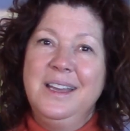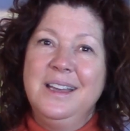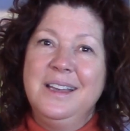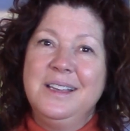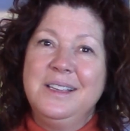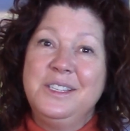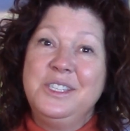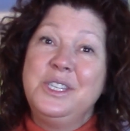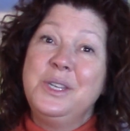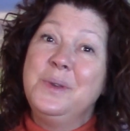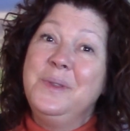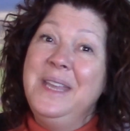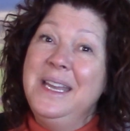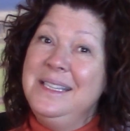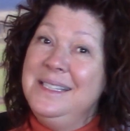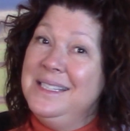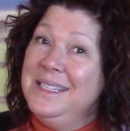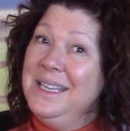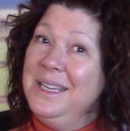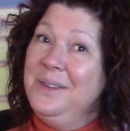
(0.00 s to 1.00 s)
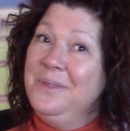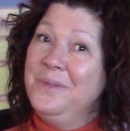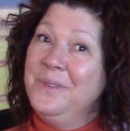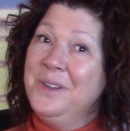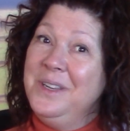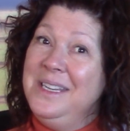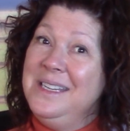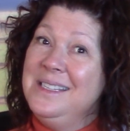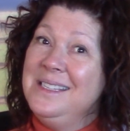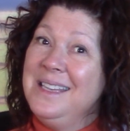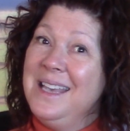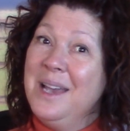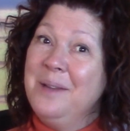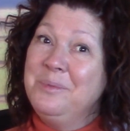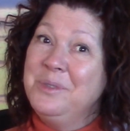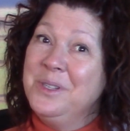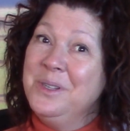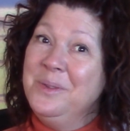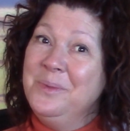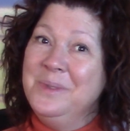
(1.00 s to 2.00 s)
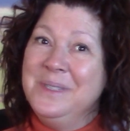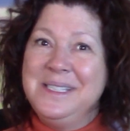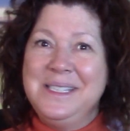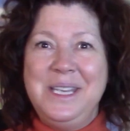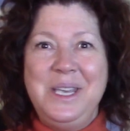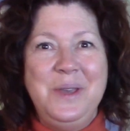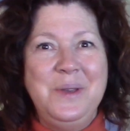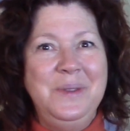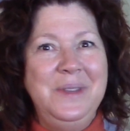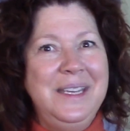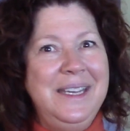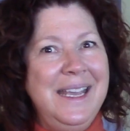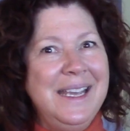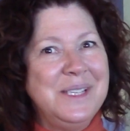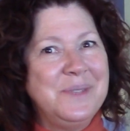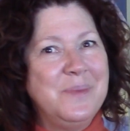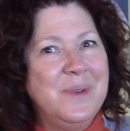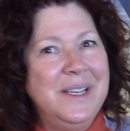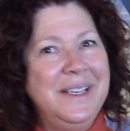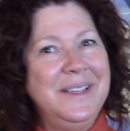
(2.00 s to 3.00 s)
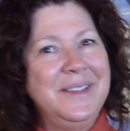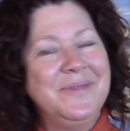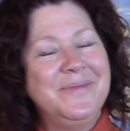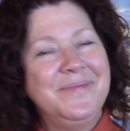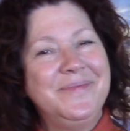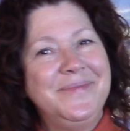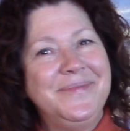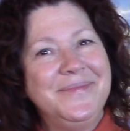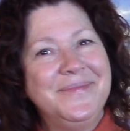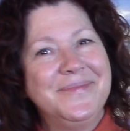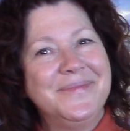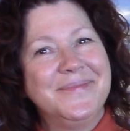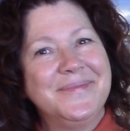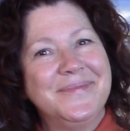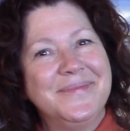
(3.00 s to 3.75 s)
So that's it for this capsule. We'll see you in the next one.